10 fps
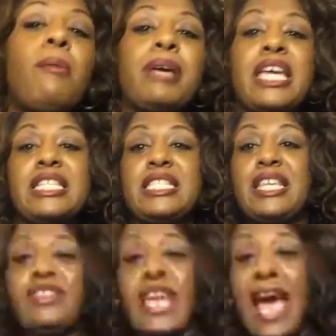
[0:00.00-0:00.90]
up against
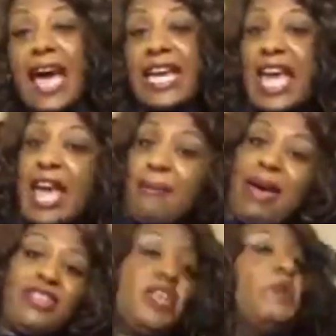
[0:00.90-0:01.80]
Cynthia, I came
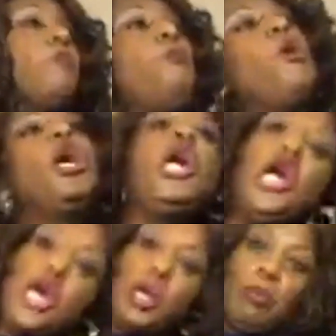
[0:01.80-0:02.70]
out the
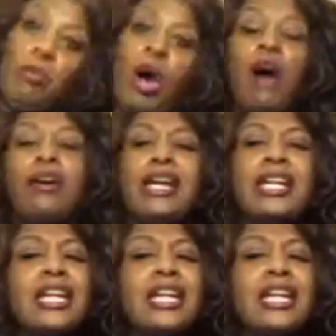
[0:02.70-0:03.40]
womb walking.